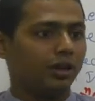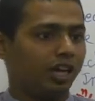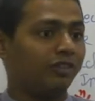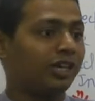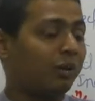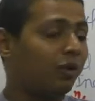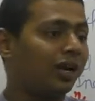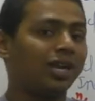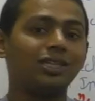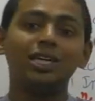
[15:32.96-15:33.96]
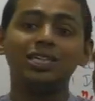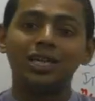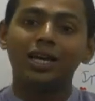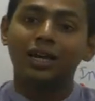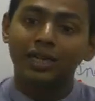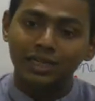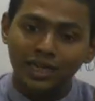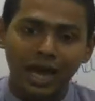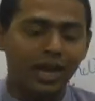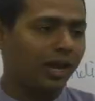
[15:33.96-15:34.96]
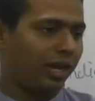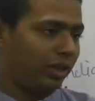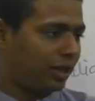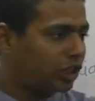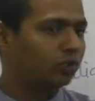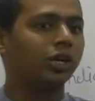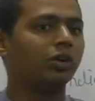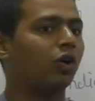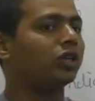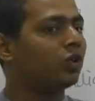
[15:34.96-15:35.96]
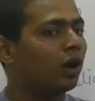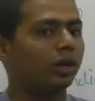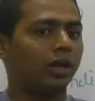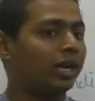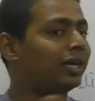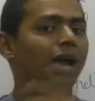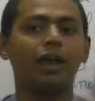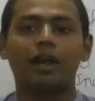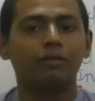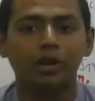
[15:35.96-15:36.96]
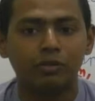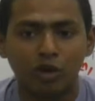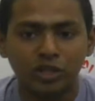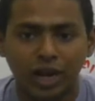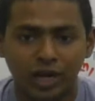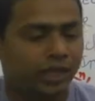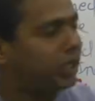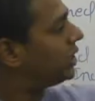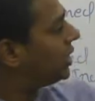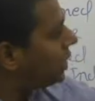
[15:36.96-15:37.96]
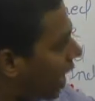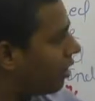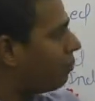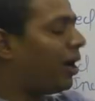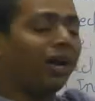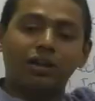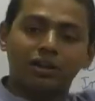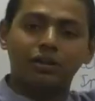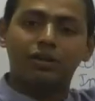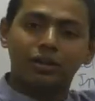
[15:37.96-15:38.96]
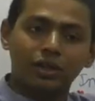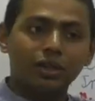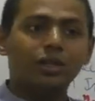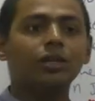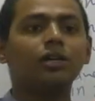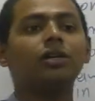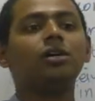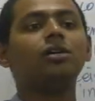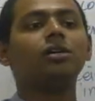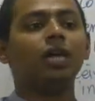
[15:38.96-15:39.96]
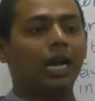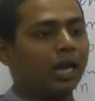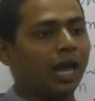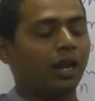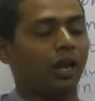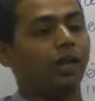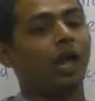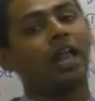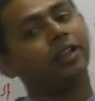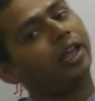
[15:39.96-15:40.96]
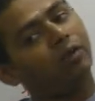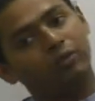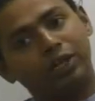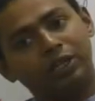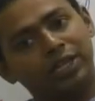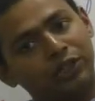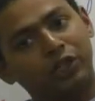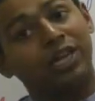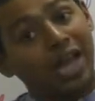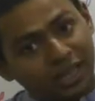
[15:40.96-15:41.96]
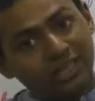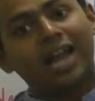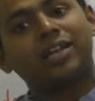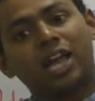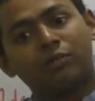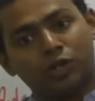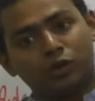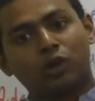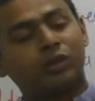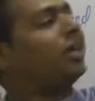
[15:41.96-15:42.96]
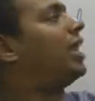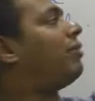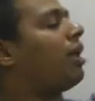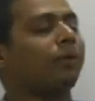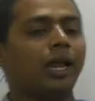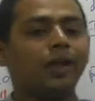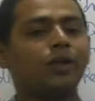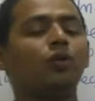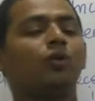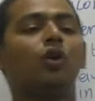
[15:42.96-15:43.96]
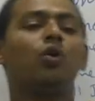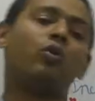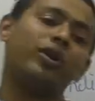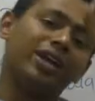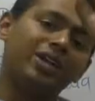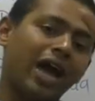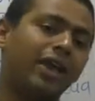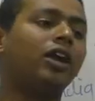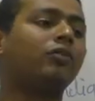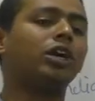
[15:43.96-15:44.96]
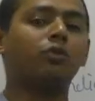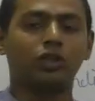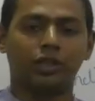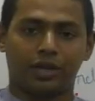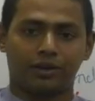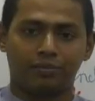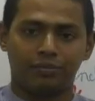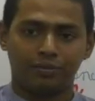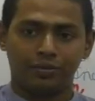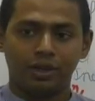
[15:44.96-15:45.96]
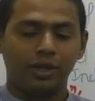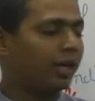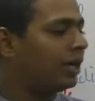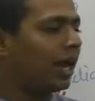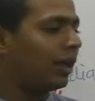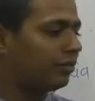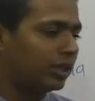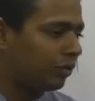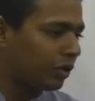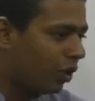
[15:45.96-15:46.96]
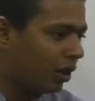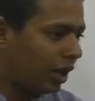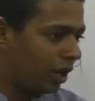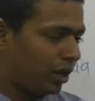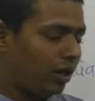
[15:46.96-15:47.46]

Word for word: If someone does this, directly. This word was not, indirect word was not. This is done. But indirectly. indirectly. And in section 9 that time in 2011 I am telling you, only direct word was there. Indirect word was not there.